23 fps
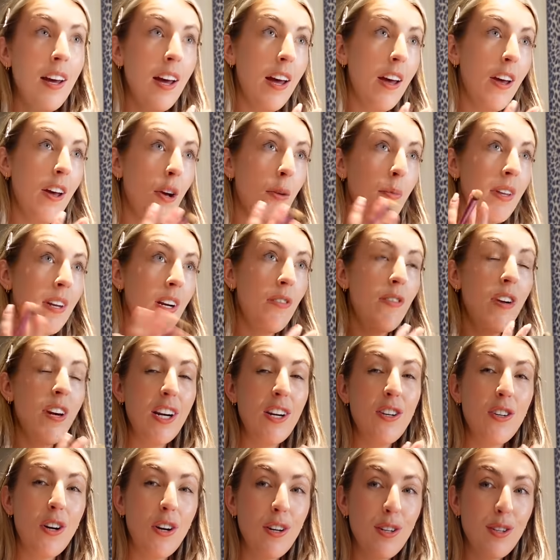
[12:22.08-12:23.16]
um, and then a really
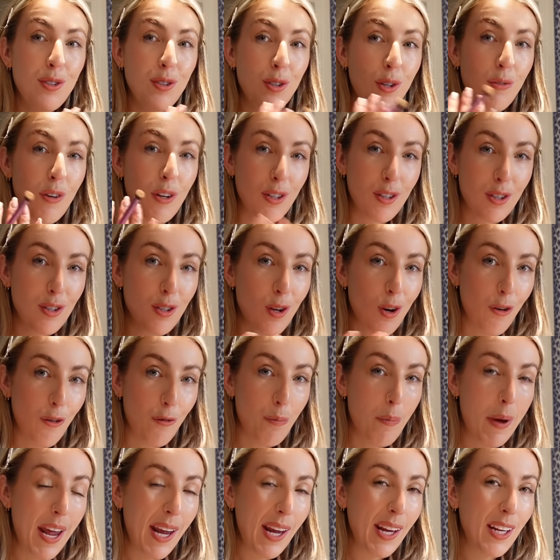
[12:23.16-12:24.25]
nice sort of like
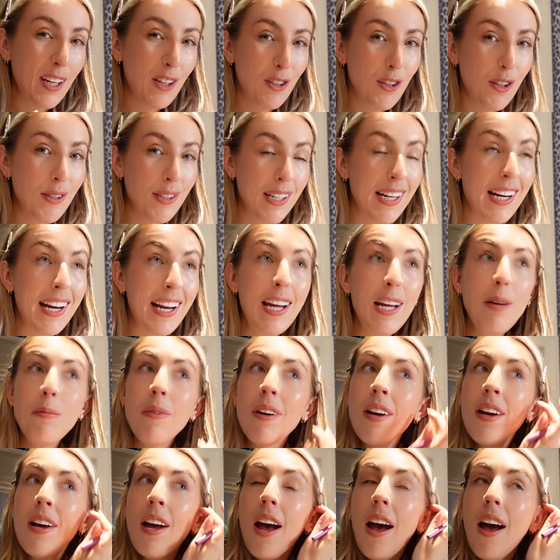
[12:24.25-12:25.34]
soft pink nudie lip.
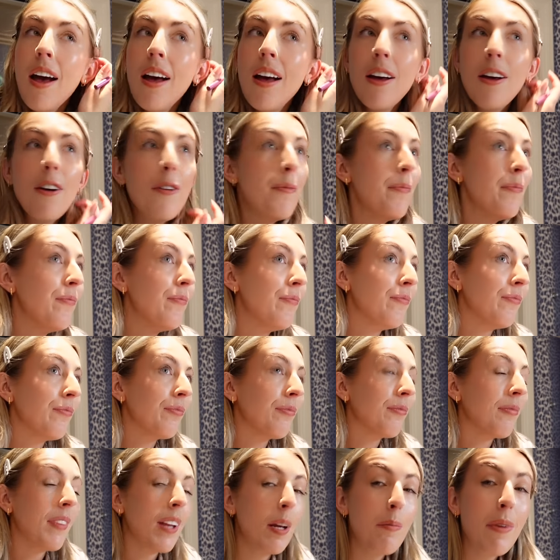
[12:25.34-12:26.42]
Um,
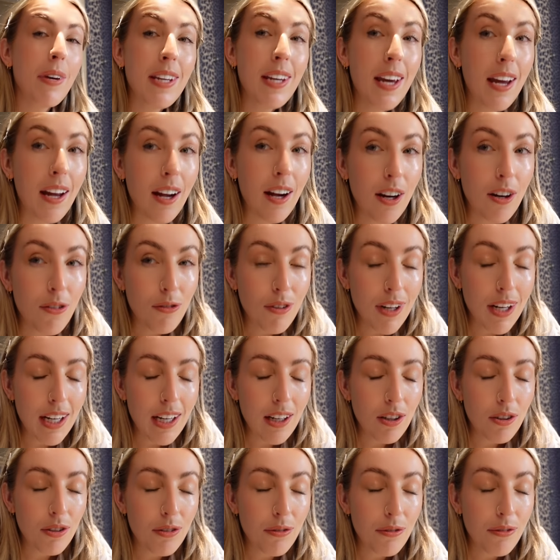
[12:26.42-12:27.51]
but yeah, I really
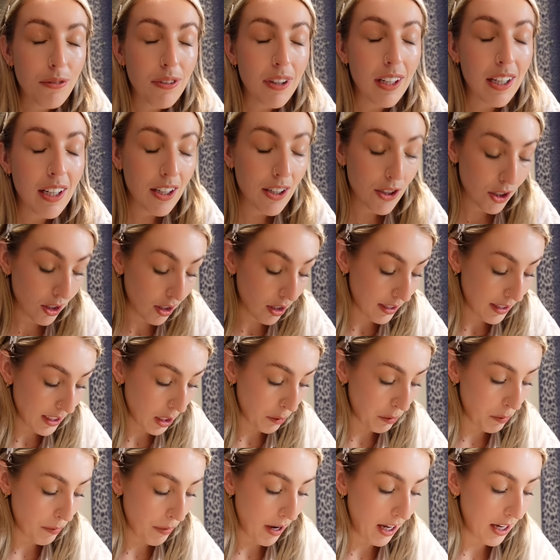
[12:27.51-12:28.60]
love the Charlotte
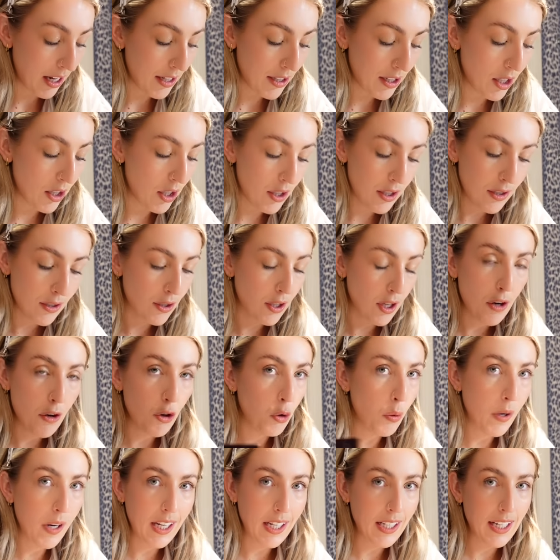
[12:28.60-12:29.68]
Tilbury palette. So just so
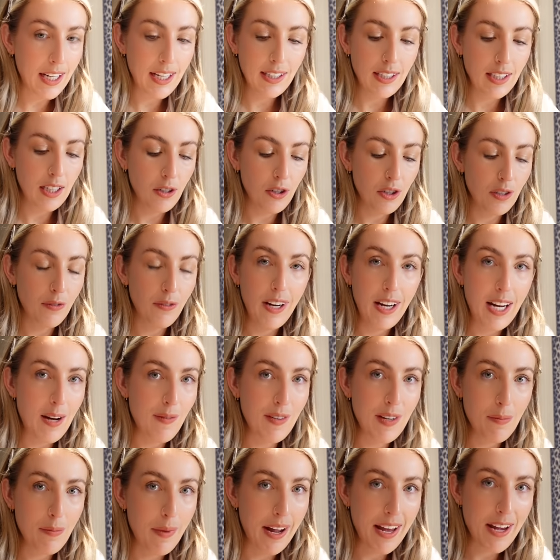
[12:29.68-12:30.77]
quick and easy, just for
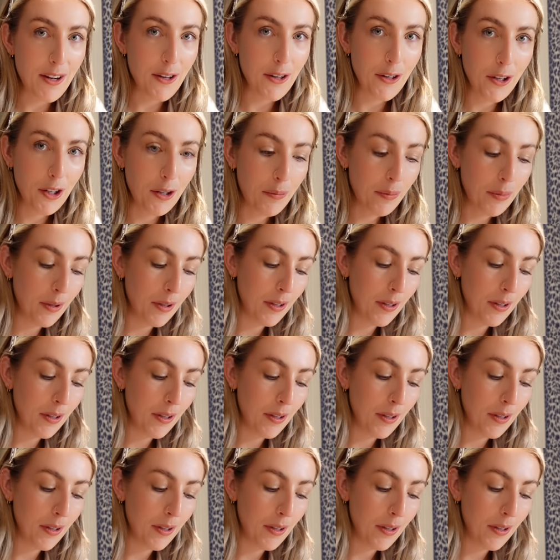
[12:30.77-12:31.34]
evening makeup.